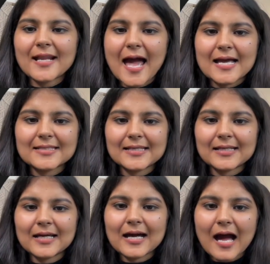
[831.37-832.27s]
as
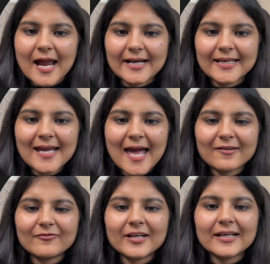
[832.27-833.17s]
an ID
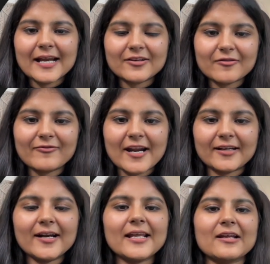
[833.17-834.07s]
and will get
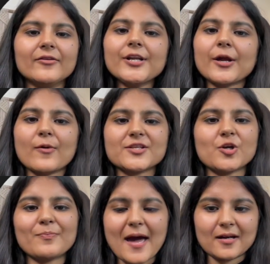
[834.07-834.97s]
reflected in our
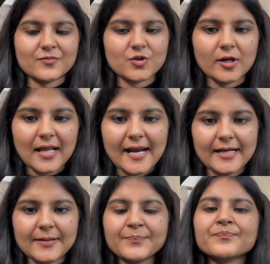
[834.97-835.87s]

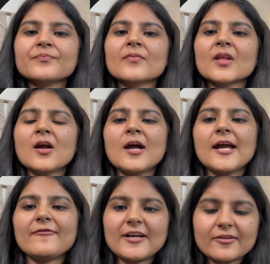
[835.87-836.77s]
request.params.id.
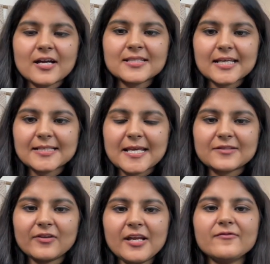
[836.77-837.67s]
If it runs
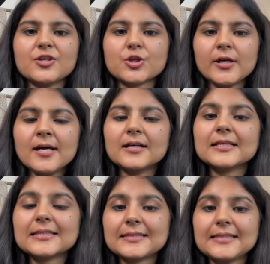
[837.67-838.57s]
successfully, we should
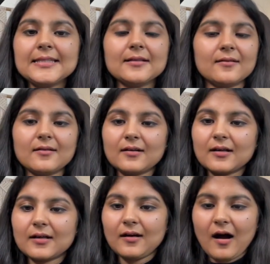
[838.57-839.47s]
see
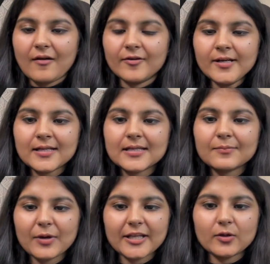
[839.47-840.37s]
our
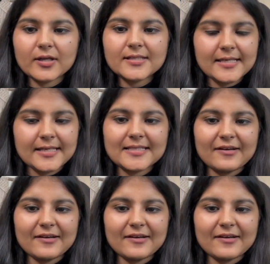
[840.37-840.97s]
particular series that